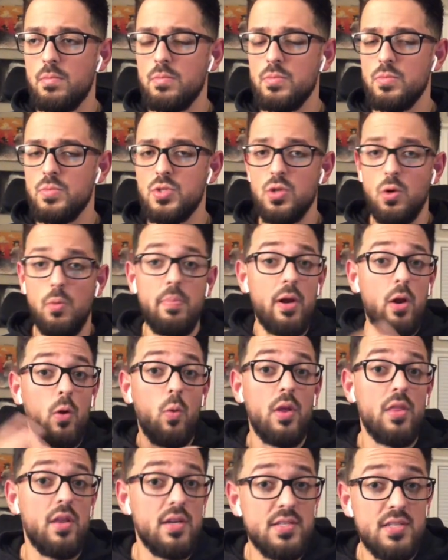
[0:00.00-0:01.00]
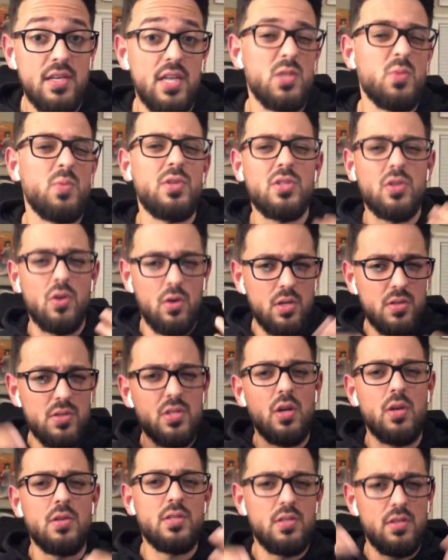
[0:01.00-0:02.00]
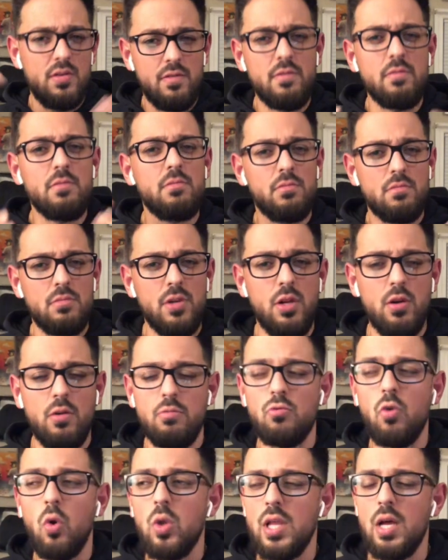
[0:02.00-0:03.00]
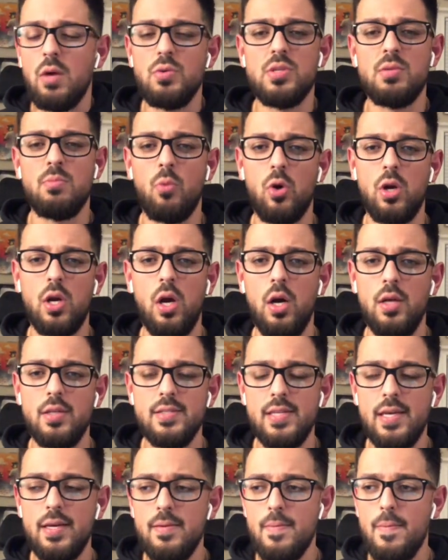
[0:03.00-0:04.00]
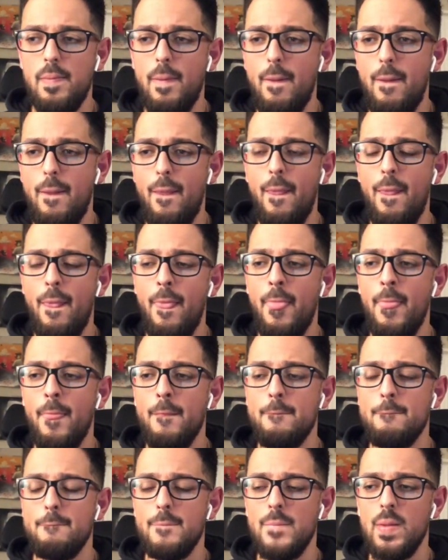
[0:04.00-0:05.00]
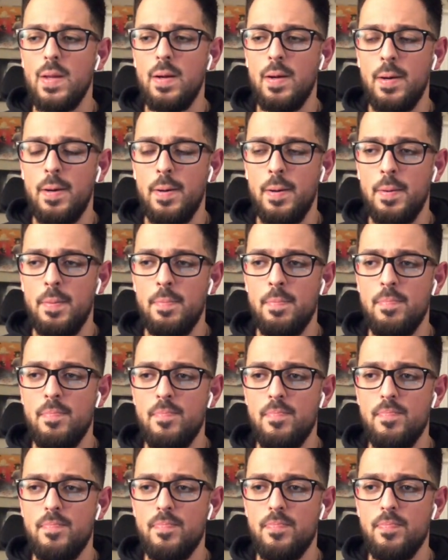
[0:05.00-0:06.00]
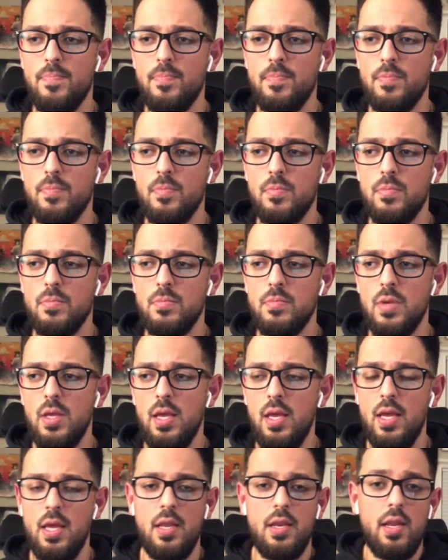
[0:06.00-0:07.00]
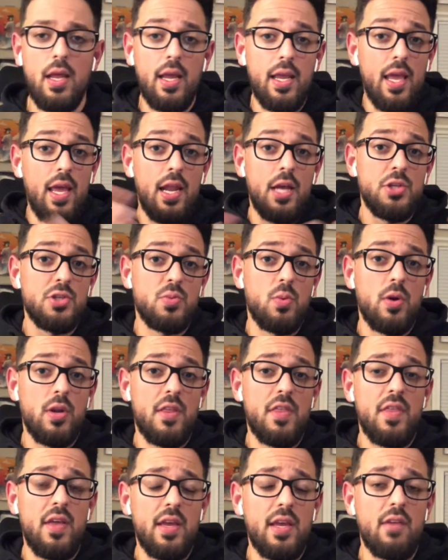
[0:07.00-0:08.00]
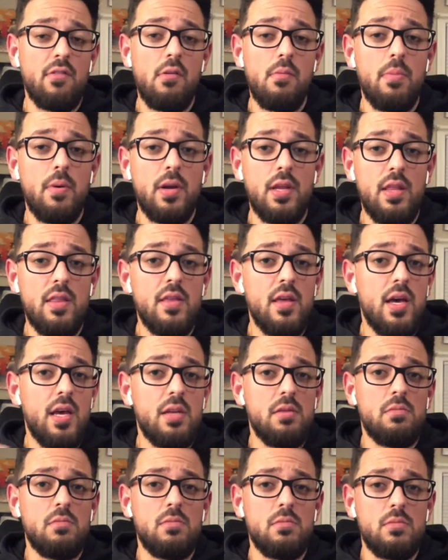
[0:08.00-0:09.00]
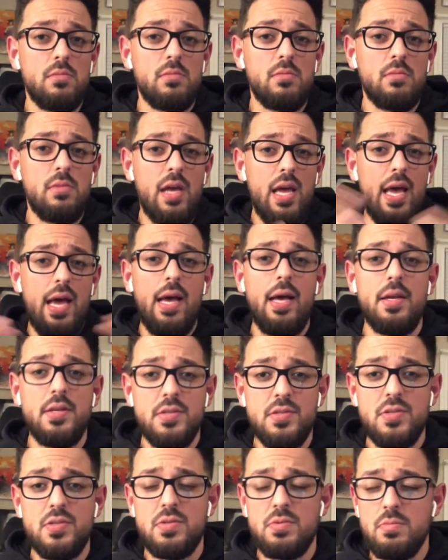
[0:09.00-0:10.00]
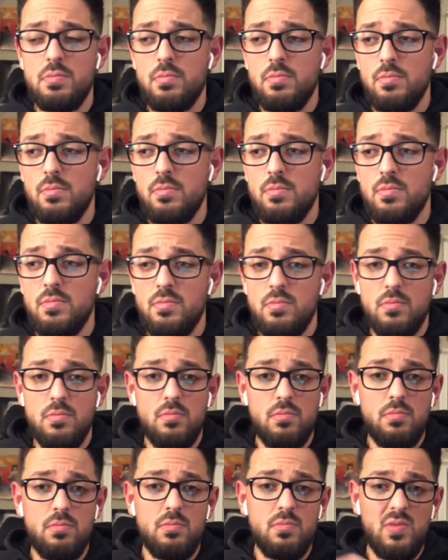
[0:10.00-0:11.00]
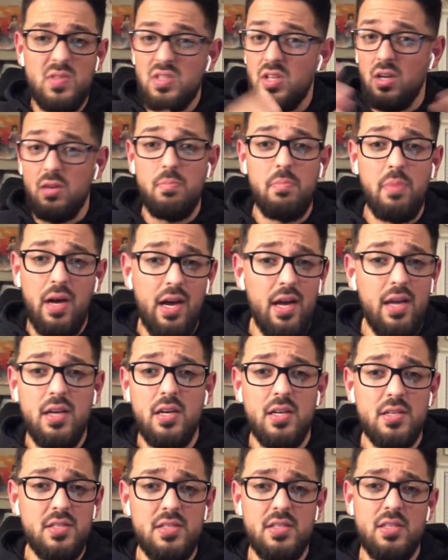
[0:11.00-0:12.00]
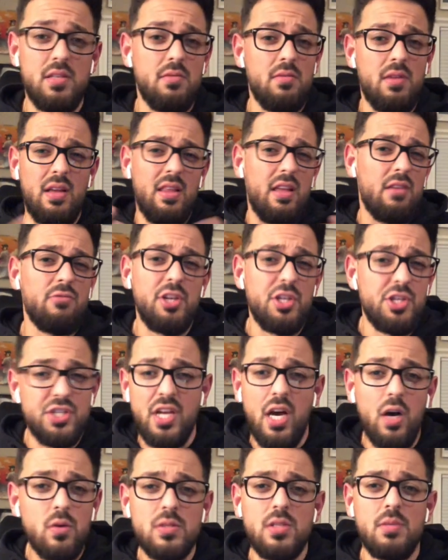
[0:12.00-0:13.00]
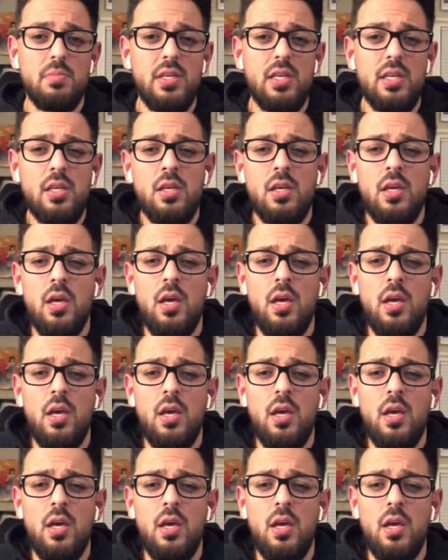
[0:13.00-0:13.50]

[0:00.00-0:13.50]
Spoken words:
So bear with us as we start to roll out some more content. And again, I just want to thank everybody that has stuck by us and that reached out to me